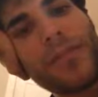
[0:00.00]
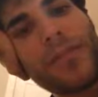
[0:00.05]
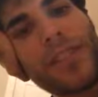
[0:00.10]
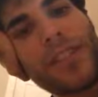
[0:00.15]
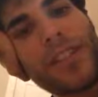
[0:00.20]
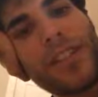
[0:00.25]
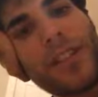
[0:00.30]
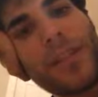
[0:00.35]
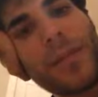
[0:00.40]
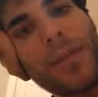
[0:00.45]

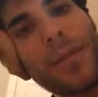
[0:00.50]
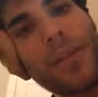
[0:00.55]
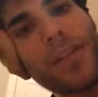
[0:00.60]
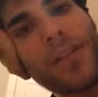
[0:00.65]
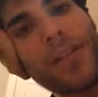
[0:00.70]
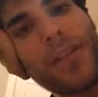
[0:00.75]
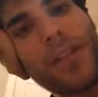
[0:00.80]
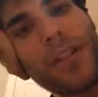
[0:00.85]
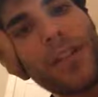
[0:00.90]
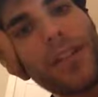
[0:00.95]

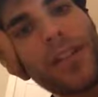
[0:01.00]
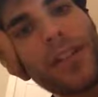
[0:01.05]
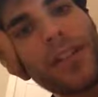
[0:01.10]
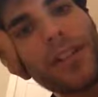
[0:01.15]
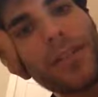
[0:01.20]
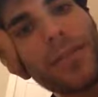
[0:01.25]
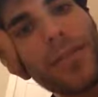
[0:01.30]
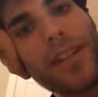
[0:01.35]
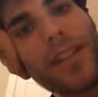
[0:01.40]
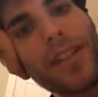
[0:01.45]
2.4 years
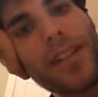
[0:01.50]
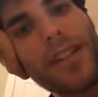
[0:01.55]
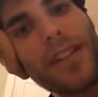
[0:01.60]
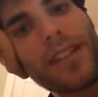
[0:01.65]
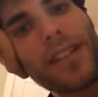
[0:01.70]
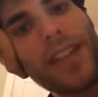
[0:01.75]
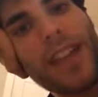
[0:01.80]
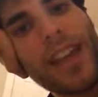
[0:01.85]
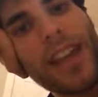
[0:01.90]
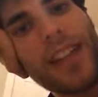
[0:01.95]
making
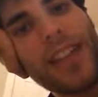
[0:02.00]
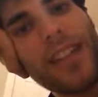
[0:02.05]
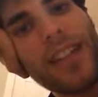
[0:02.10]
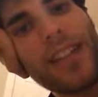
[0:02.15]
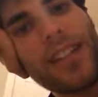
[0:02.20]
Tay,